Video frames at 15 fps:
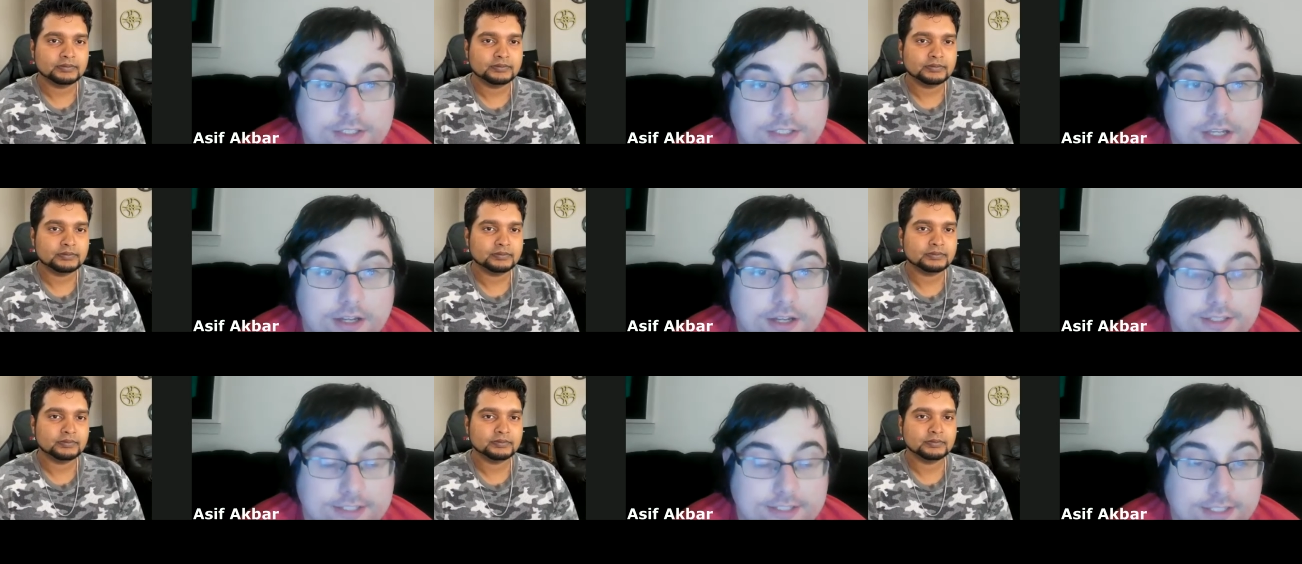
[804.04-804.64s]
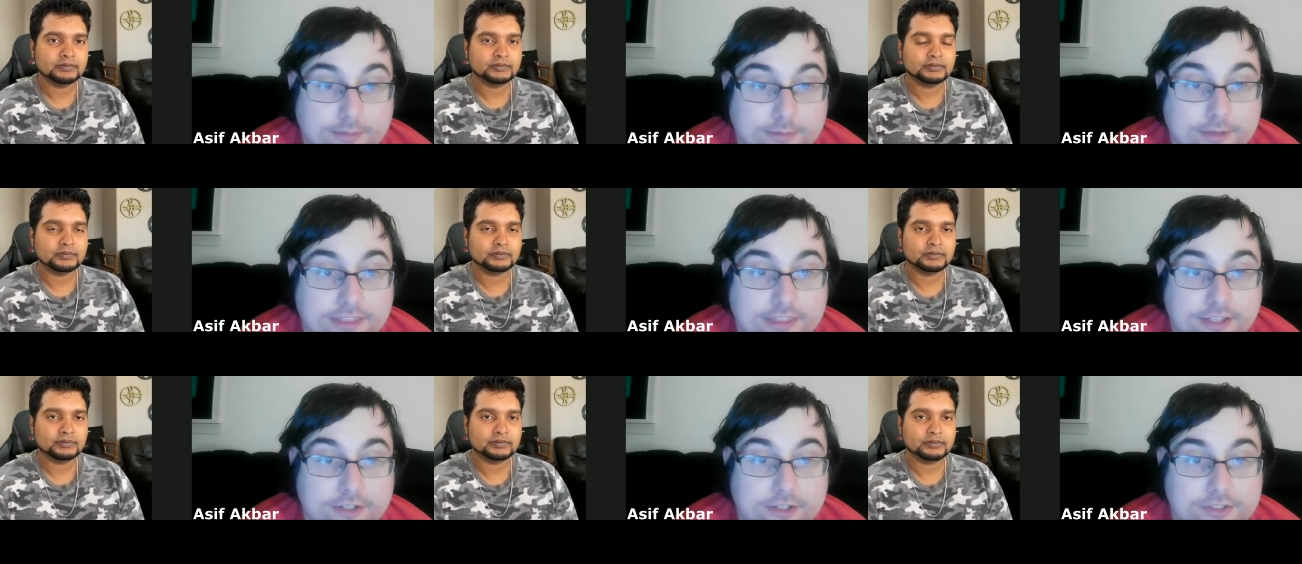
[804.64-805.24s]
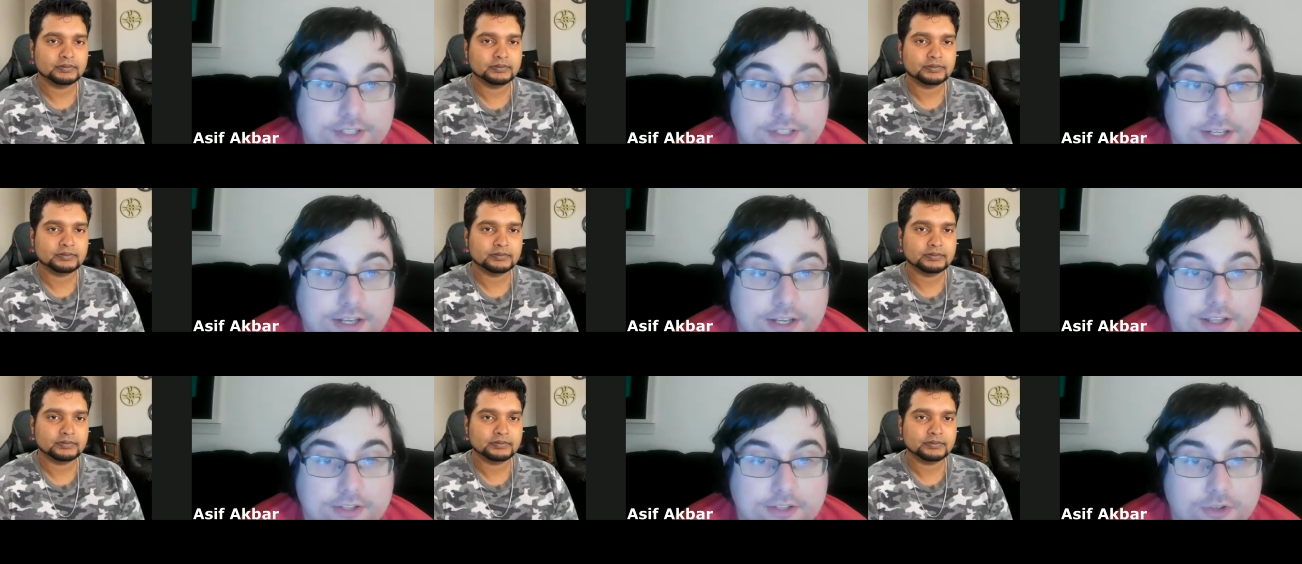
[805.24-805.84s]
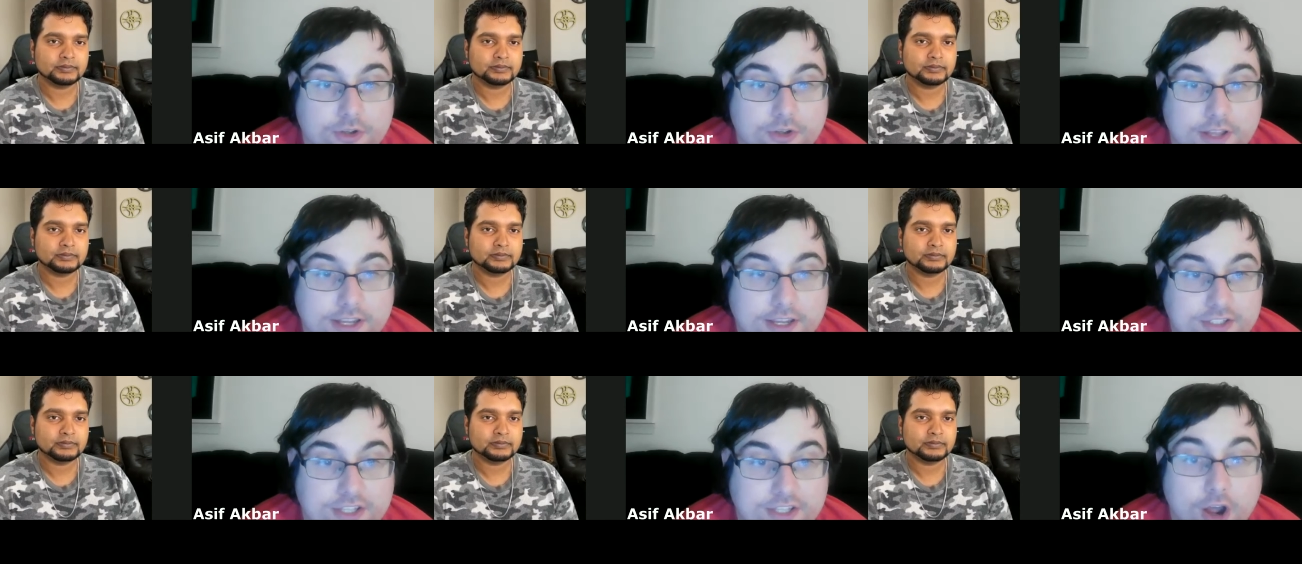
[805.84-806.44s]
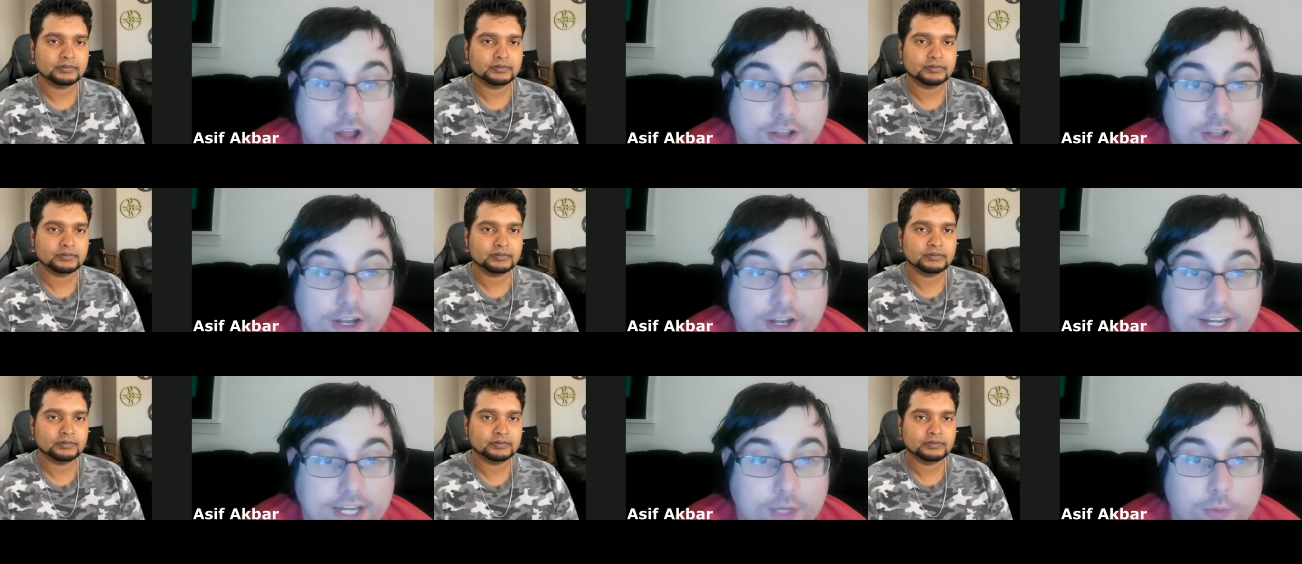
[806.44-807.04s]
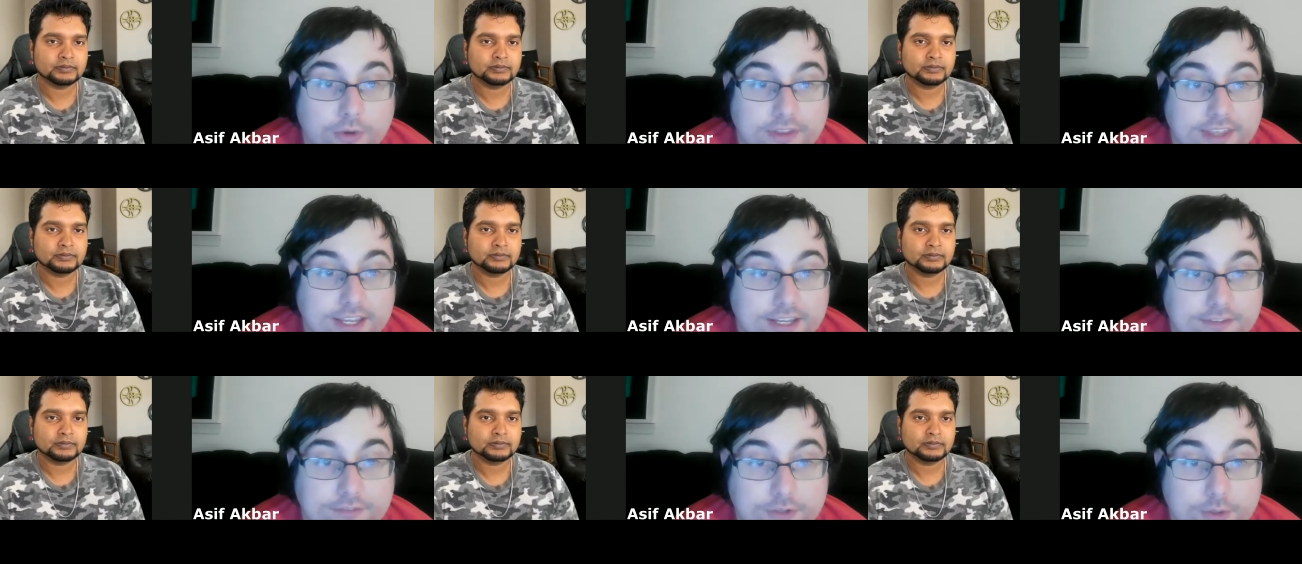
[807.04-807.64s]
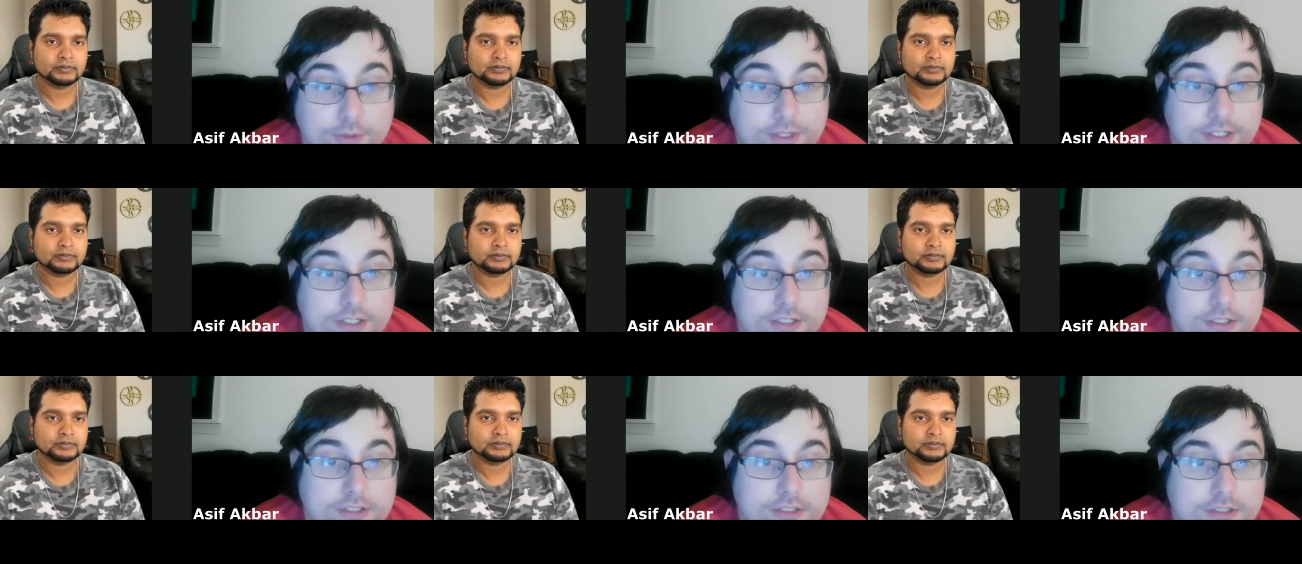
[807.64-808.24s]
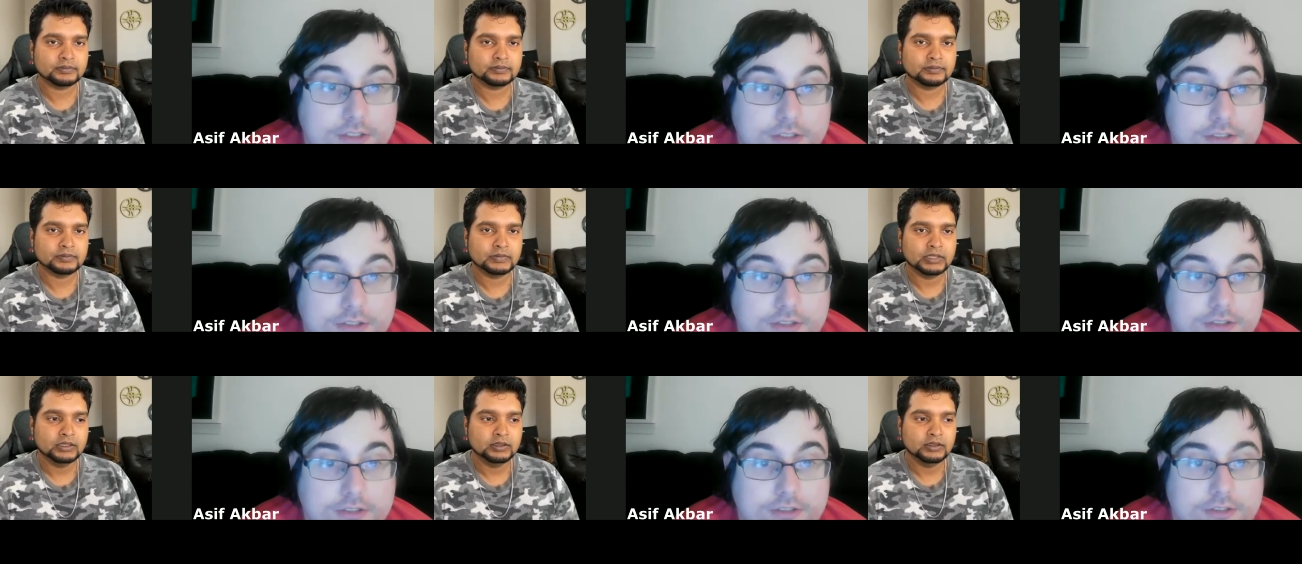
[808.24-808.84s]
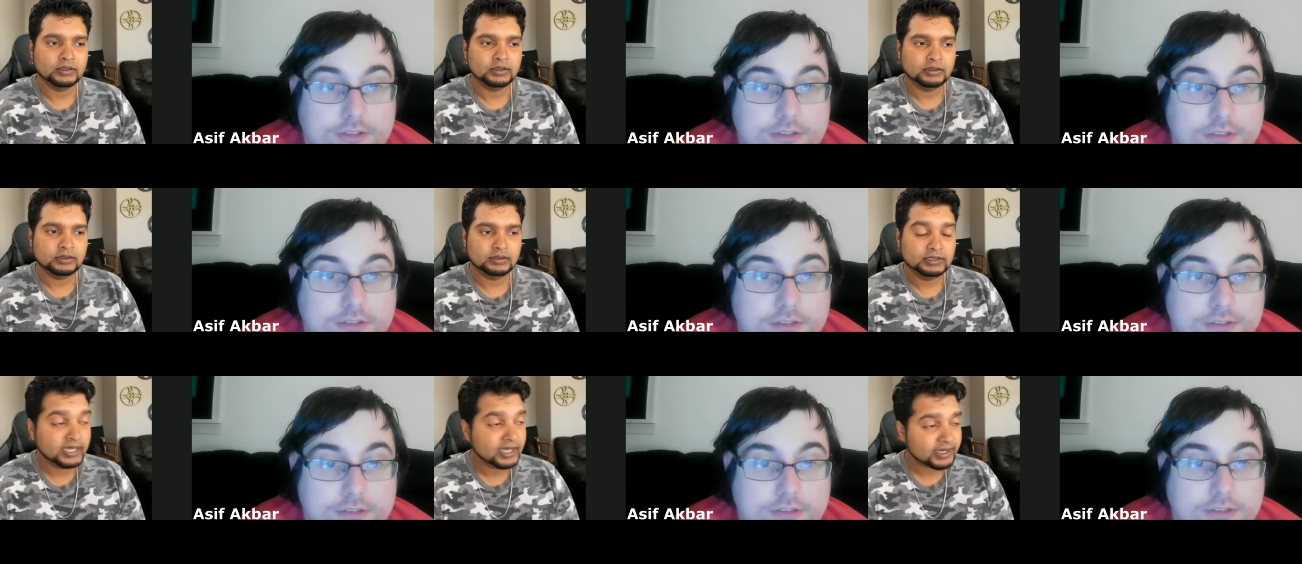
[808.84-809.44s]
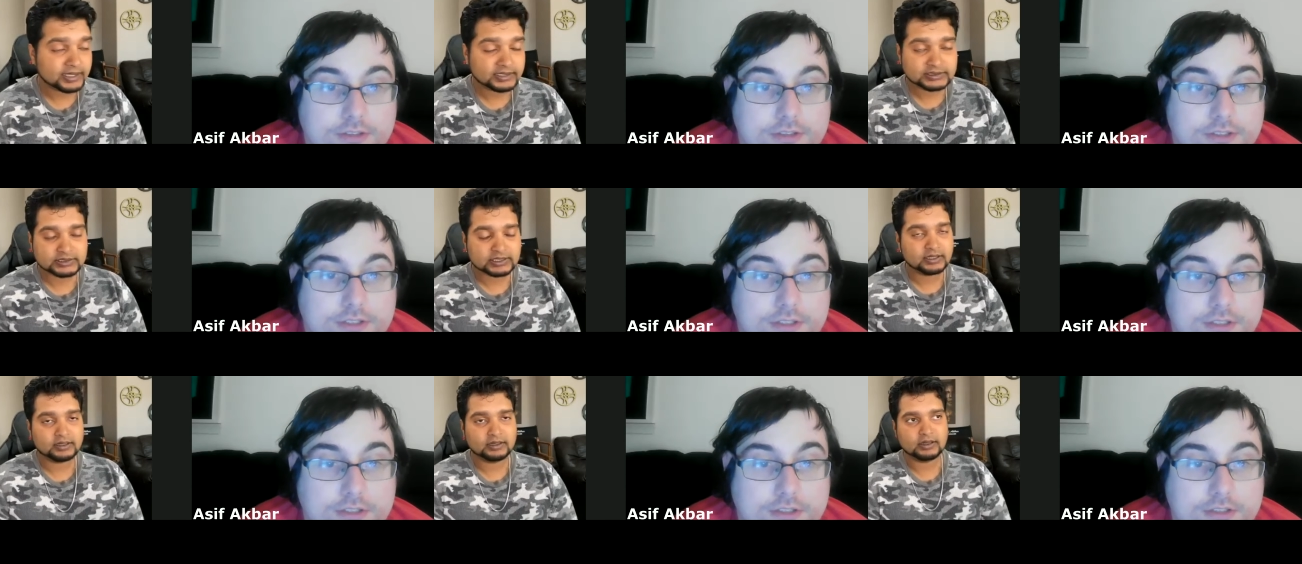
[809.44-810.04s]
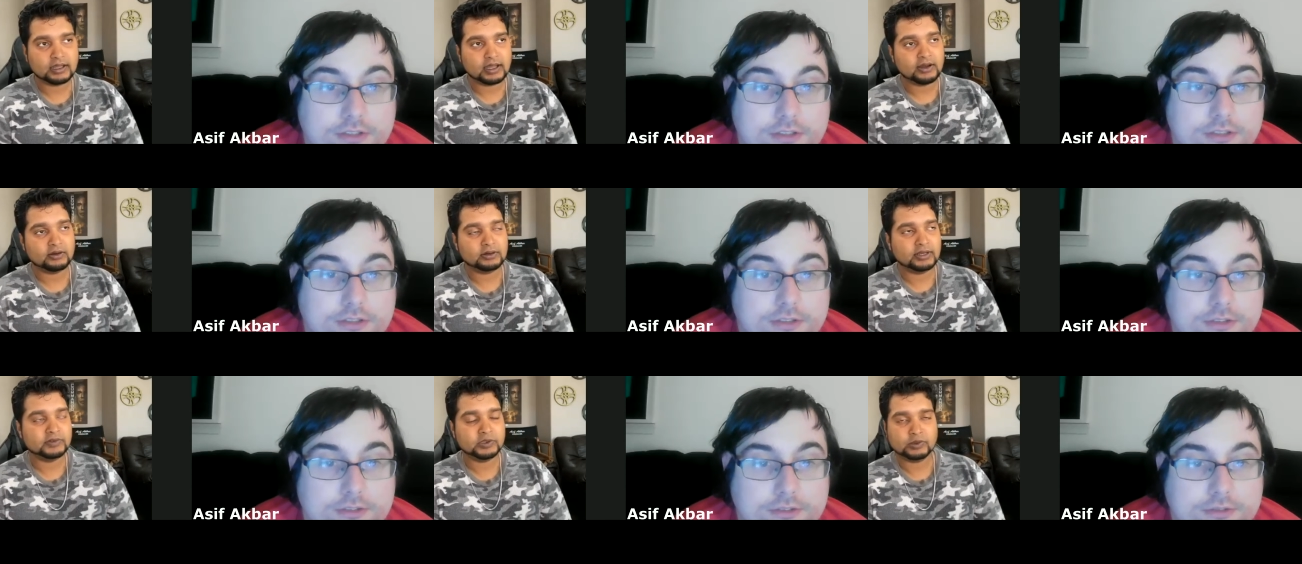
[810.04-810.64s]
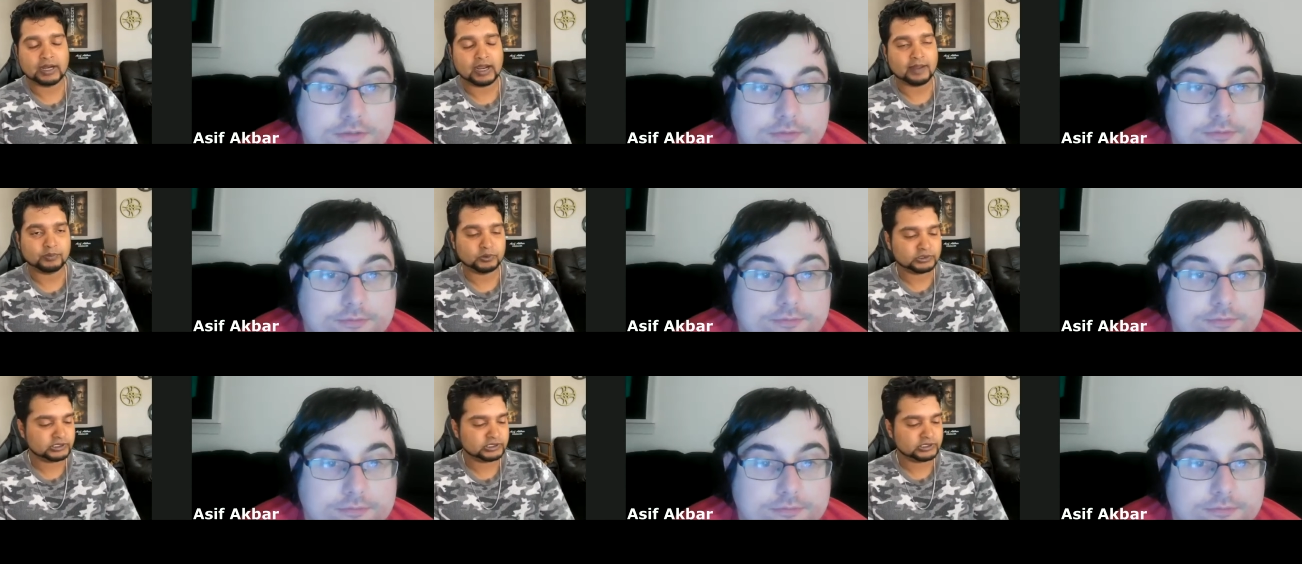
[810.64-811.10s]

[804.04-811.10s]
Speaker 1: it's on, it's in limited theaters, and is it online anywhere that you can view it?
Speaker 2: Yeah, it's out everywhere. Apple